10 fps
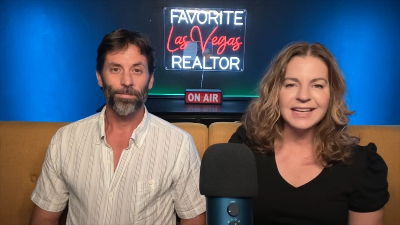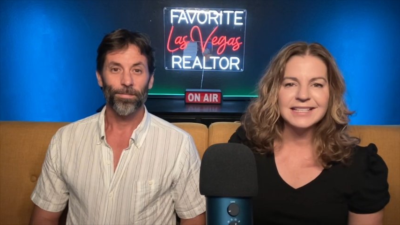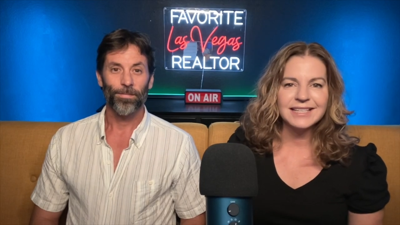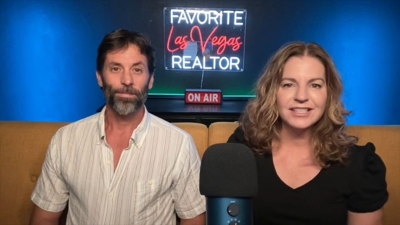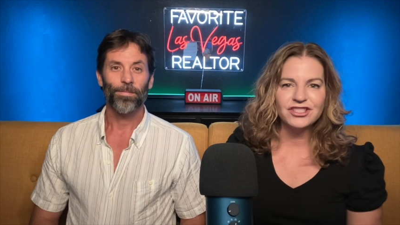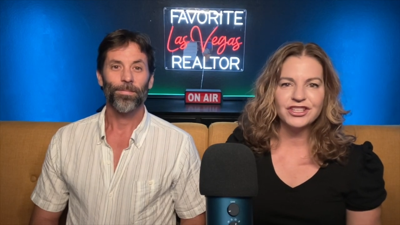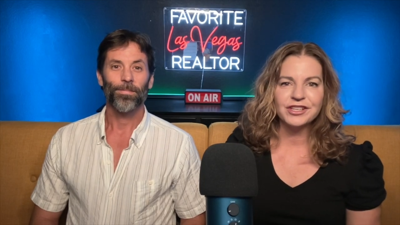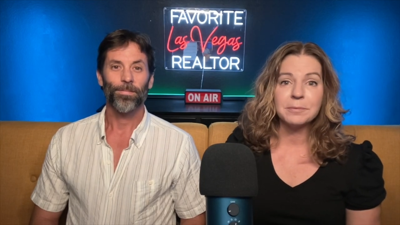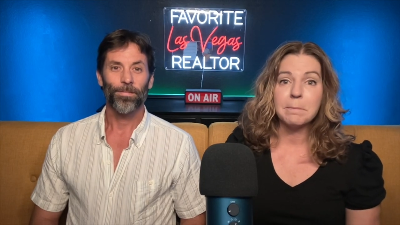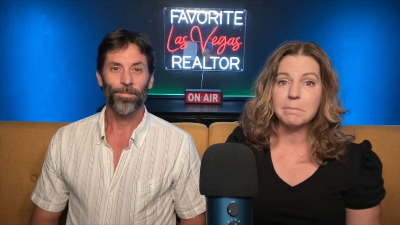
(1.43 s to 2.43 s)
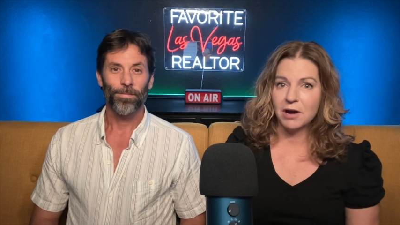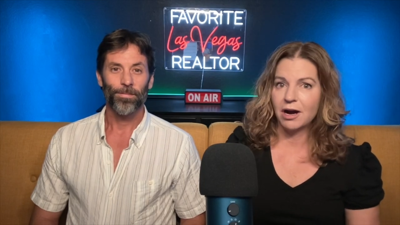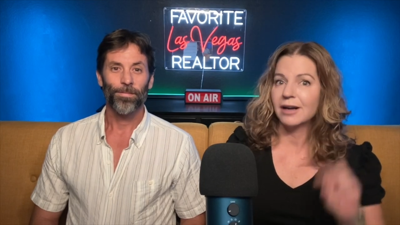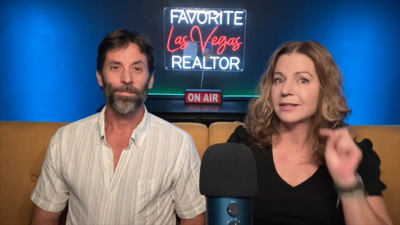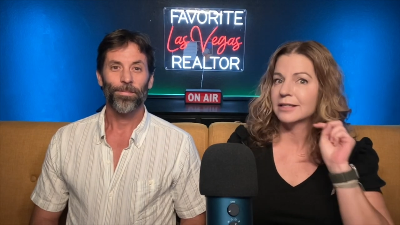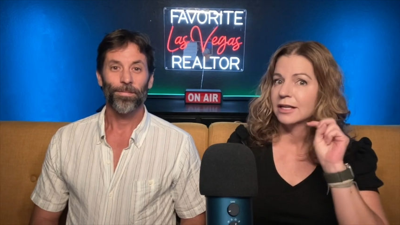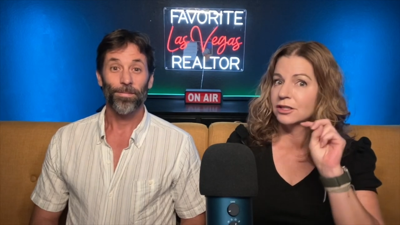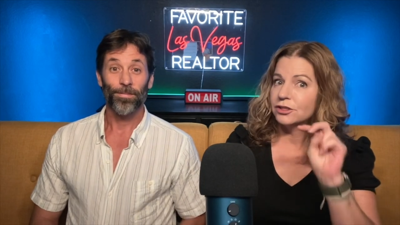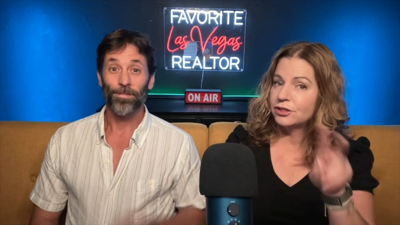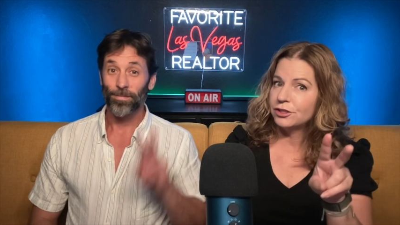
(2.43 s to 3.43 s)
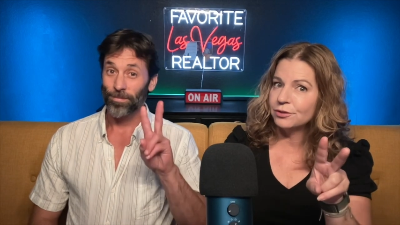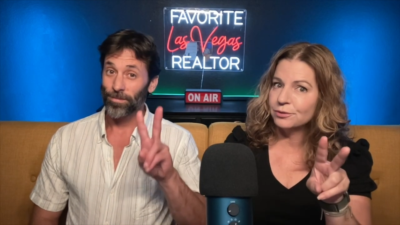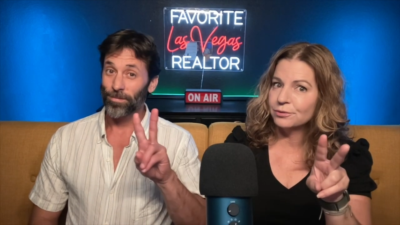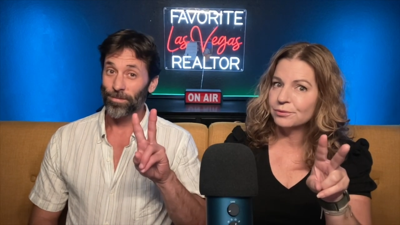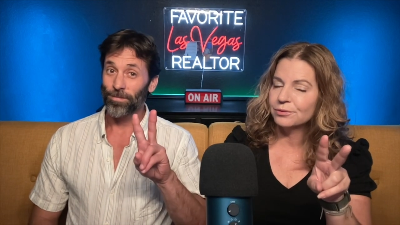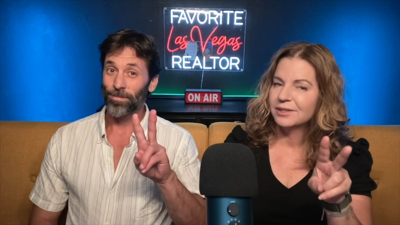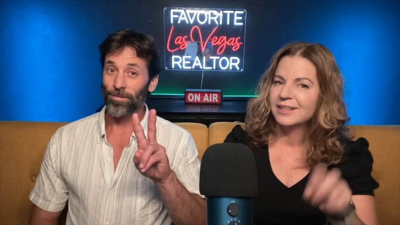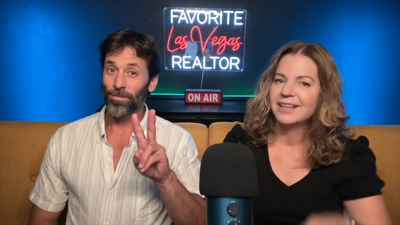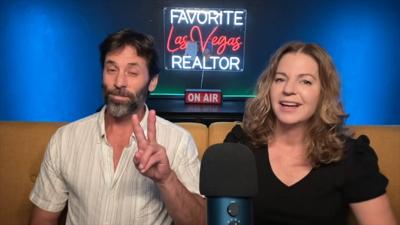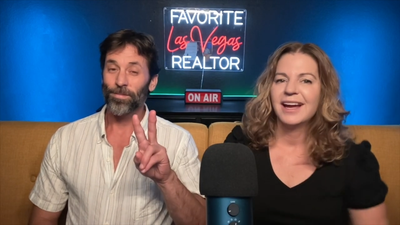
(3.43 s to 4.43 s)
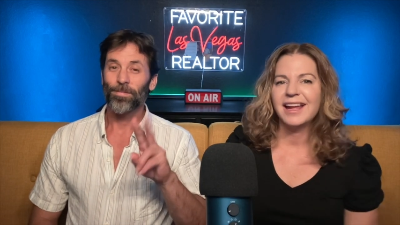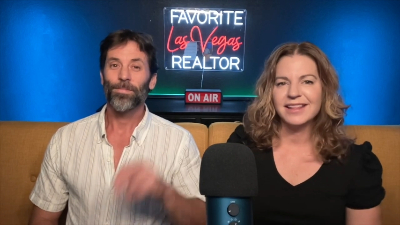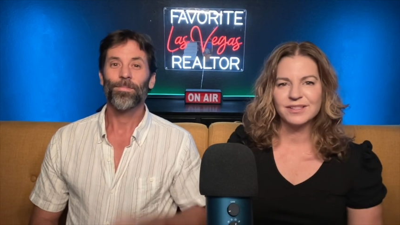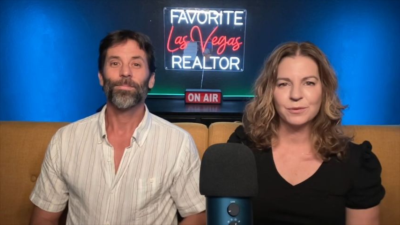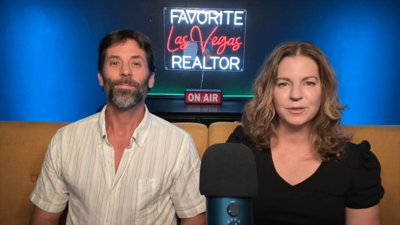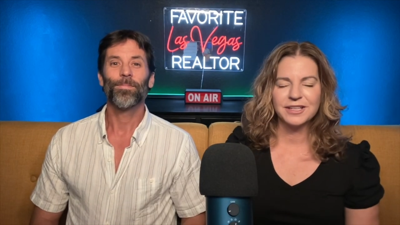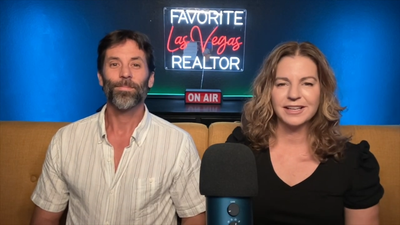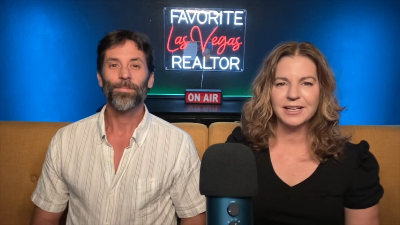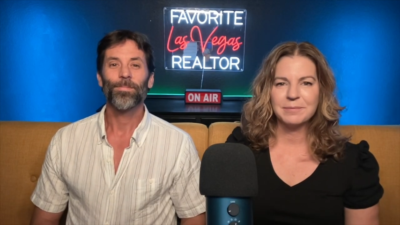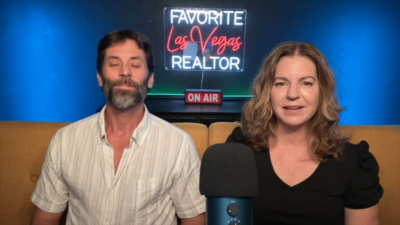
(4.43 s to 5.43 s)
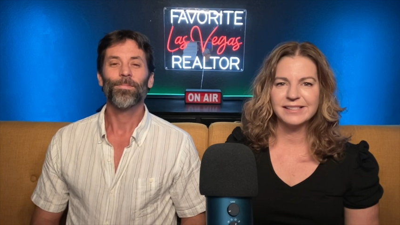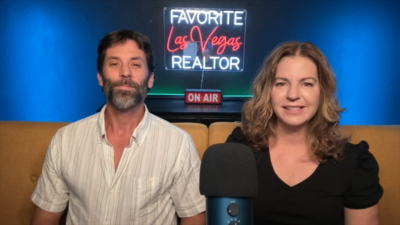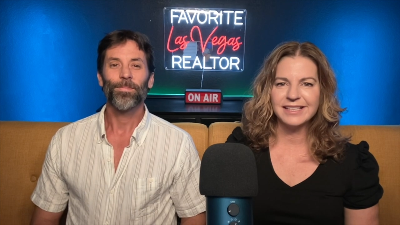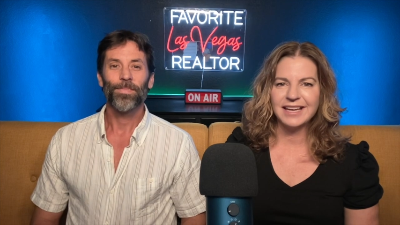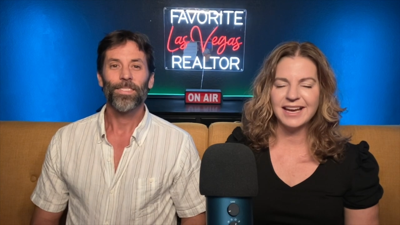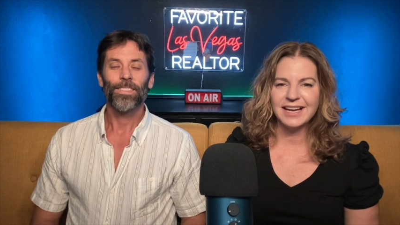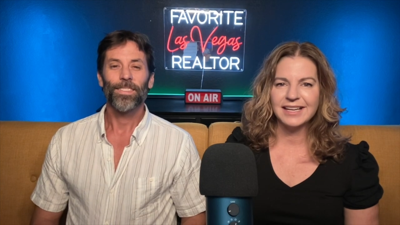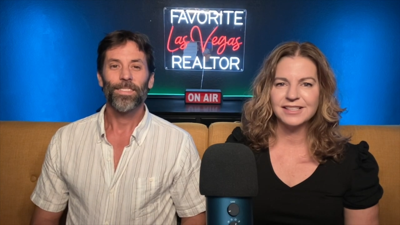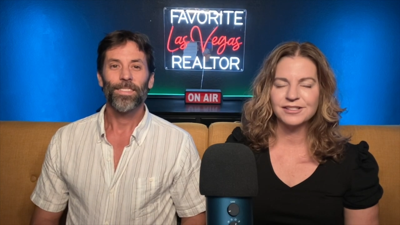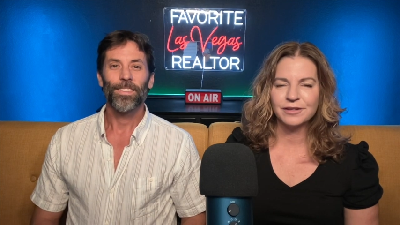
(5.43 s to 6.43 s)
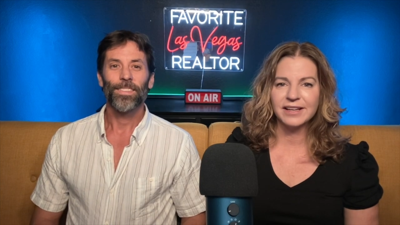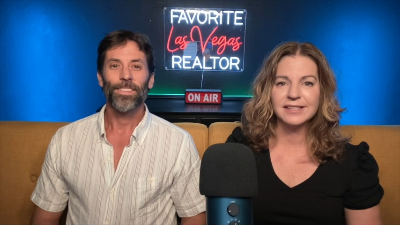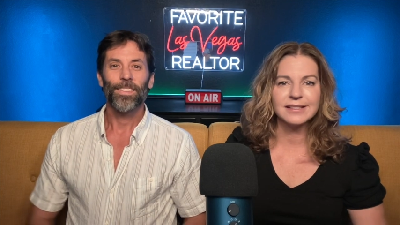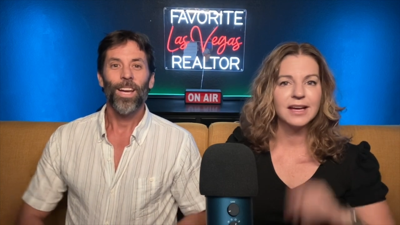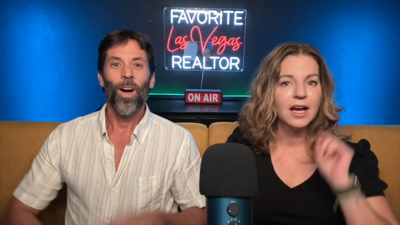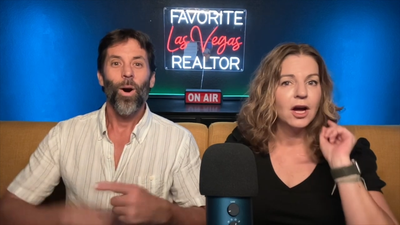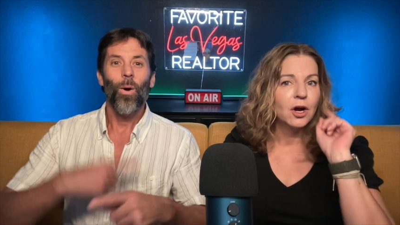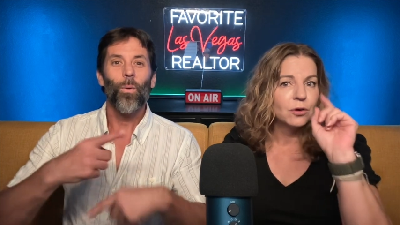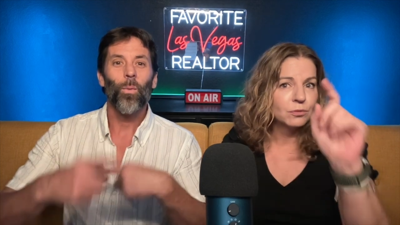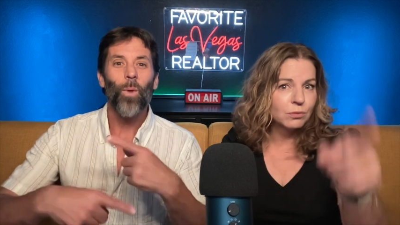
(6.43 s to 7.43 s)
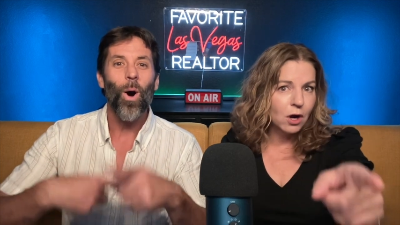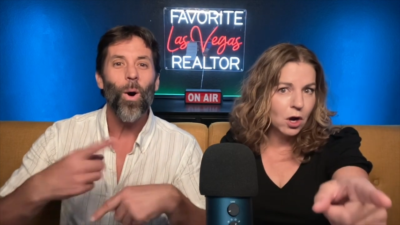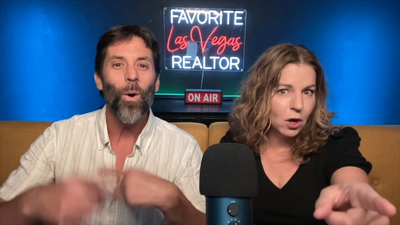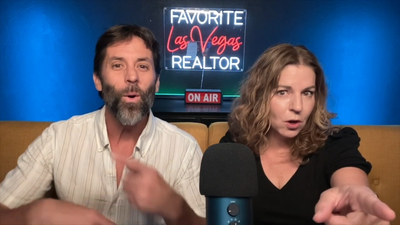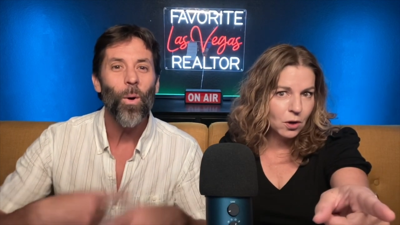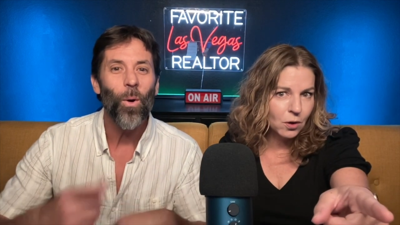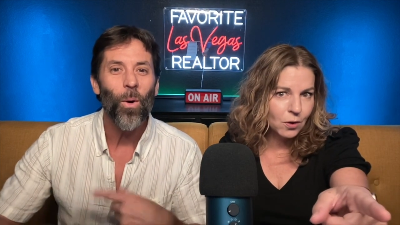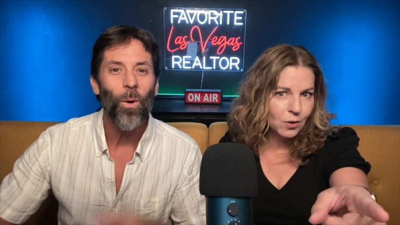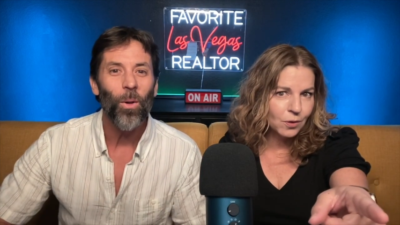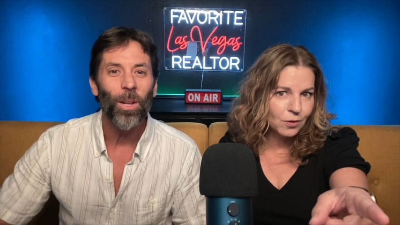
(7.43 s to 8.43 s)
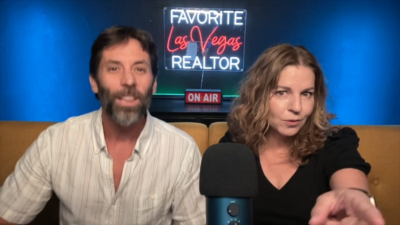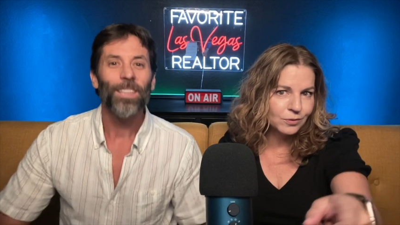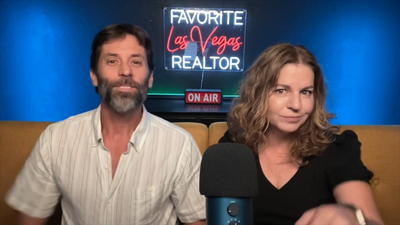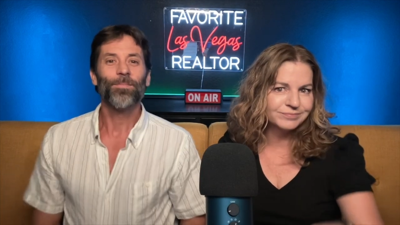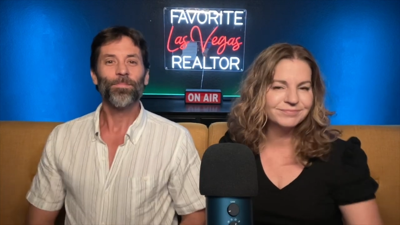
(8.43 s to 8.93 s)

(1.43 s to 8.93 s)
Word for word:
Speaker 1: Ascension Part 2. And that's what we're talking about today. So let's
Speaker 2: roll.